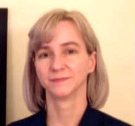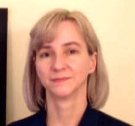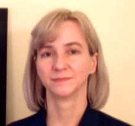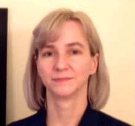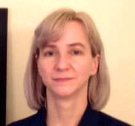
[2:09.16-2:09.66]

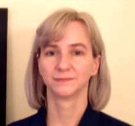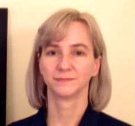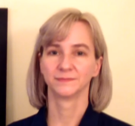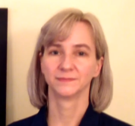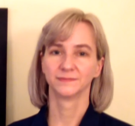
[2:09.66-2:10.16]

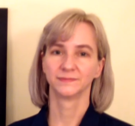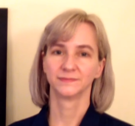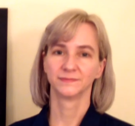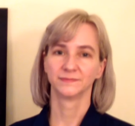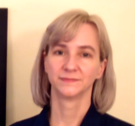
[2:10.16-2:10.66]

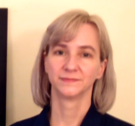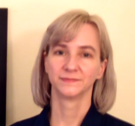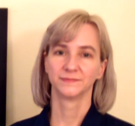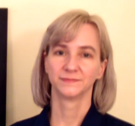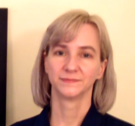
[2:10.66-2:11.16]

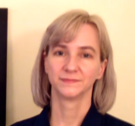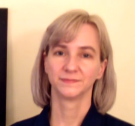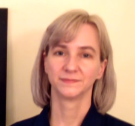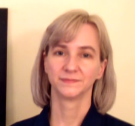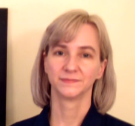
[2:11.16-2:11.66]

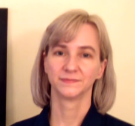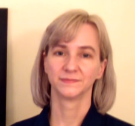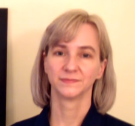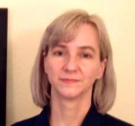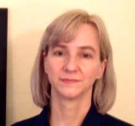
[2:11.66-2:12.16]

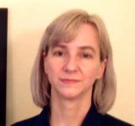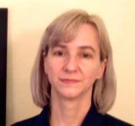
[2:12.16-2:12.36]
No one is speaking in this clip.